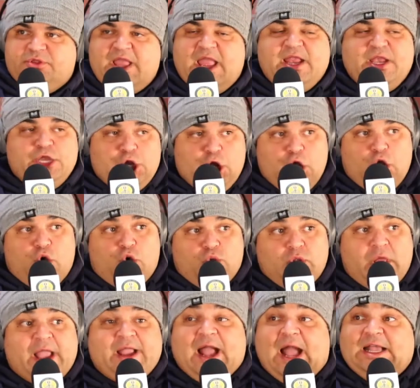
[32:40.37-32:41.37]
they knew,
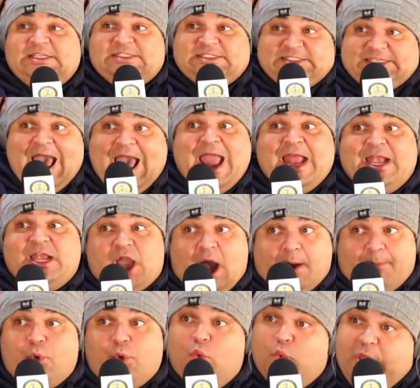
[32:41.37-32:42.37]
like I said a
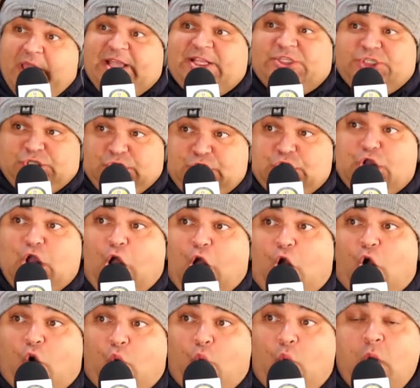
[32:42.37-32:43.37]
couple weeks
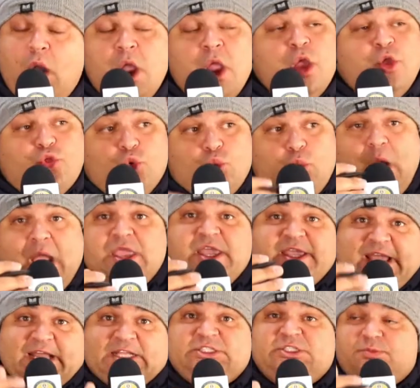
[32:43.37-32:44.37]
ago, the way you
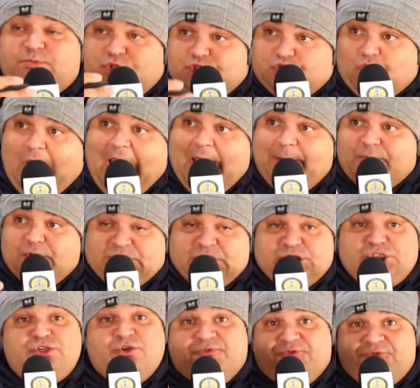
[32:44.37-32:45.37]
get subscribers
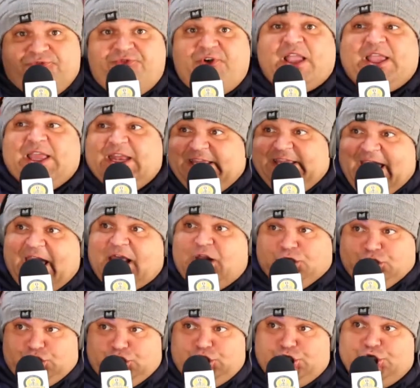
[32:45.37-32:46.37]
is you fucking get
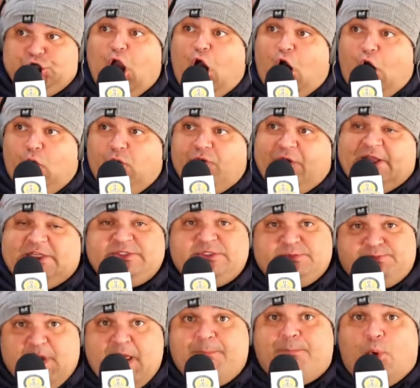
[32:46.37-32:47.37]
a show that
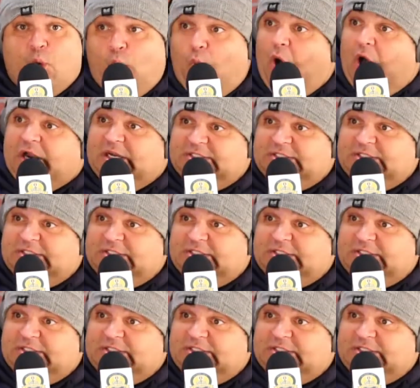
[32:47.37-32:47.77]
people want to